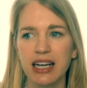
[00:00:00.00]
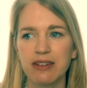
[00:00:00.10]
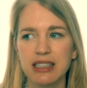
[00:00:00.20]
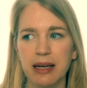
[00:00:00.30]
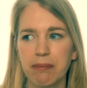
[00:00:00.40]
And
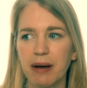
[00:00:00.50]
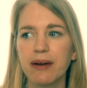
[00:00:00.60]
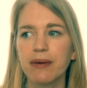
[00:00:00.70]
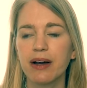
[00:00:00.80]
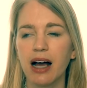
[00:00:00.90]
he was like,
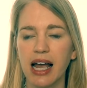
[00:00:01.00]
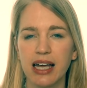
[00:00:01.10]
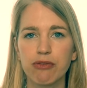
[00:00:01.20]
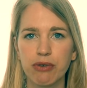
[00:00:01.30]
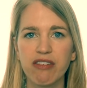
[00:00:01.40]
"But I
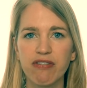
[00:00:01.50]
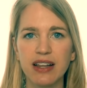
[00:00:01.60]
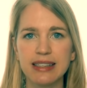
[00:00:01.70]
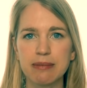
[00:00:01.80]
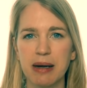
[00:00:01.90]
can
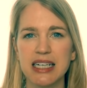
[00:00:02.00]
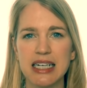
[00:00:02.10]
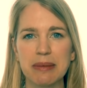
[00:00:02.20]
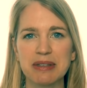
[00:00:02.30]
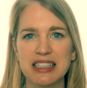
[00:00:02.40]
refill as many
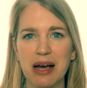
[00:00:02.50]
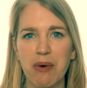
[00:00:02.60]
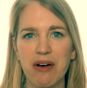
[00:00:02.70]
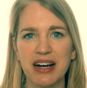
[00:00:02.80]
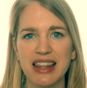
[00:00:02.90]
times as I
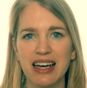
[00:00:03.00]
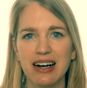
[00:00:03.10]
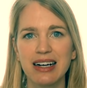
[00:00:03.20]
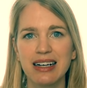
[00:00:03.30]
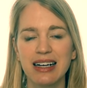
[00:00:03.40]
want right
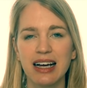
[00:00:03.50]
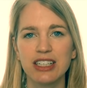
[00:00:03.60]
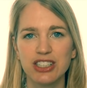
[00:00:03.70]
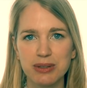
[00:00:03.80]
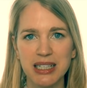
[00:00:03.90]
there."
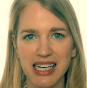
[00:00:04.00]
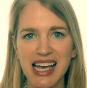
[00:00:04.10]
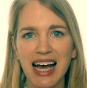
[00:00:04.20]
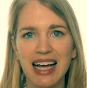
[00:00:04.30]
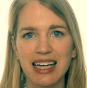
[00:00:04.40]
And she was like,
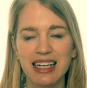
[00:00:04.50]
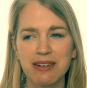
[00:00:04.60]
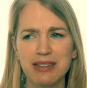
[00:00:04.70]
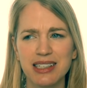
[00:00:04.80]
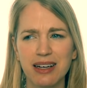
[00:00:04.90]
"Yeah." And
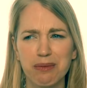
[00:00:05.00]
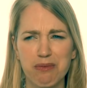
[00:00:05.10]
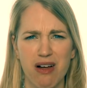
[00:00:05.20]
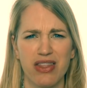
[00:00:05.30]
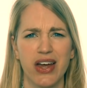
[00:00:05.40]
he was like,
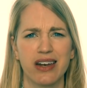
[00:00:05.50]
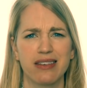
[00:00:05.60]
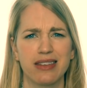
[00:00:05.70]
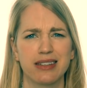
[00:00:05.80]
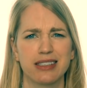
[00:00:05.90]
"Well,
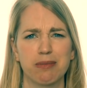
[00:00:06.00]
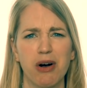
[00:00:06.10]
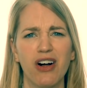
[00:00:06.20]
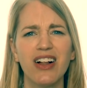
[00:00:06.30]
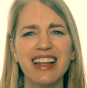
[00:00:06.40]
then the
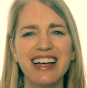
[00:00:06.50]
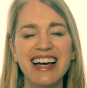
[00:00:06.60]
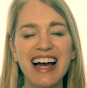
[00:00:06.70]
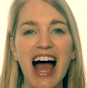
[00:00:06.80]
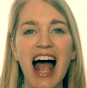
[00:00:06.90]
small?"
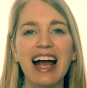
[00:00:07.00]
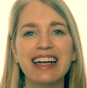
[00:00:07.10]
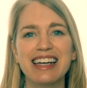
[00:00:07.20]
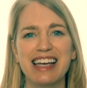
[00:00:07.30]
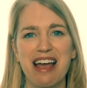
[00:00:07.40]

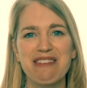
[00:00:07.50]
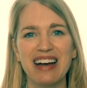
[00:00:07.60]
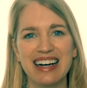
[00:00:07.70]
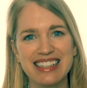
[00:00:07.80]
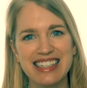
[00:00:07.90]
And he came
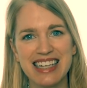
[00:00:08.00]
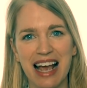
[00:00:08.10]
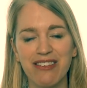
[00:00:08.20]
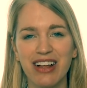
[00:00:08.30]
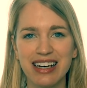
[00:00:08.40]
back to the
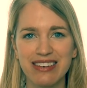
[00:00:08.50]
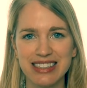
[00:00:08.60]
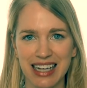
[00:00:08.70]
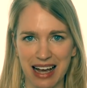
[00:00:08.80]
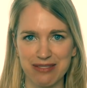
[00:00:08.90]
table and he
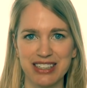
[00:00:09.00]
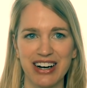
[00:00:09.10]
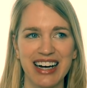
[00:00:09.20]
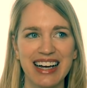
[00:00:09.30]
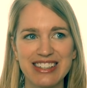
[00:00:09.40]
was like, "I'm
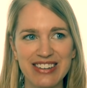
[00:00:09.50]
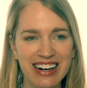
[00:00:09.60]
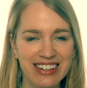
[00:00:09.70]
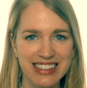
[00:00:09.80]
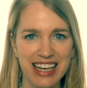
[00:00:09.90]
sorry, I don't
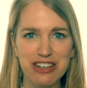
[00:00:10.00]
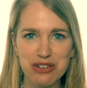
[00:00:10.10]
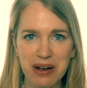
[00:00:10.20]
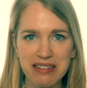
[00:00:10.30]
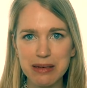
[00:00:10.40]
understand.
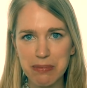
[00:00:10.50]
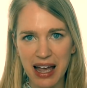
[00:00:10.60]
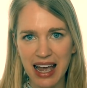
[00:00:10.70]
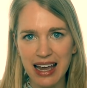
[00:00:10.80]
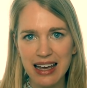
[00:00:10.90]
Do we have to
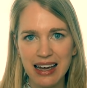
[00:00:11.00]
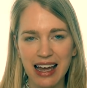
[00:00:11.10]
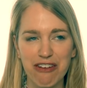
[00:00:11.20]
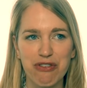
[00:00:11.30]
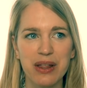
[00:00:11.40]
pay
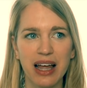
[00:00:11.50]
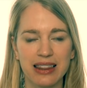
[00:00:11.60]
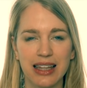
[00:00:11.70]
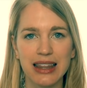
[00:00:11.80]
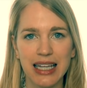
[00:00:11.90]
if we,
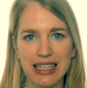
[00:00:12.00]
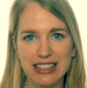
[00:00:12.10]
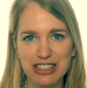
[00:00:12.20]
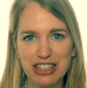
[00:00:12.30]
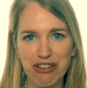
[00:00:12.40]
like, the
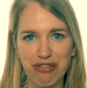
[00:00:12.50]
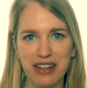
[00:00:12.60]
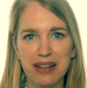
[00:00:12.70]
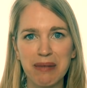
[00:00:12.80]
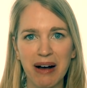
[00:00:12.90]
lazier you
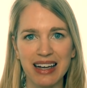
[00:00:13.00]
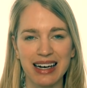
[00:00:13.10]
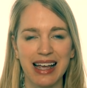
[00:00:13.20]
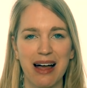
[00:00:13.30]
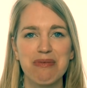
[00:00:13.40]
feel about
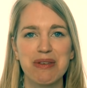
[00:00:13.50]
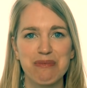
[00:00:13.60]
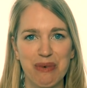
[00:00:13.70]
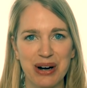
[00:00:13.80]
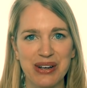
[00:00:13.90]
getting up, the
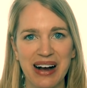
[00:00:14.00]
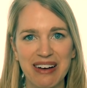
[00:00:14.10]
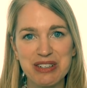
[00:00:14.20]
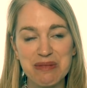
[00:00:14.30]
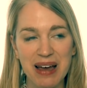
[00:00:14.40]
more you
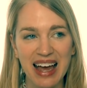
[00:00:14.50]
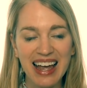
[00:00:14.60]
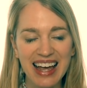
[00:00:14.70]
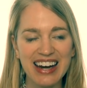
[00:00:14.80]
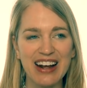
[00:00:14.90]
have to
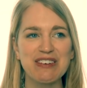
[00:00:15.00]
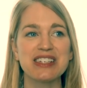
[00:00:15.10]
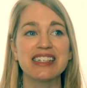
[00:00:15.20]
pay?" And I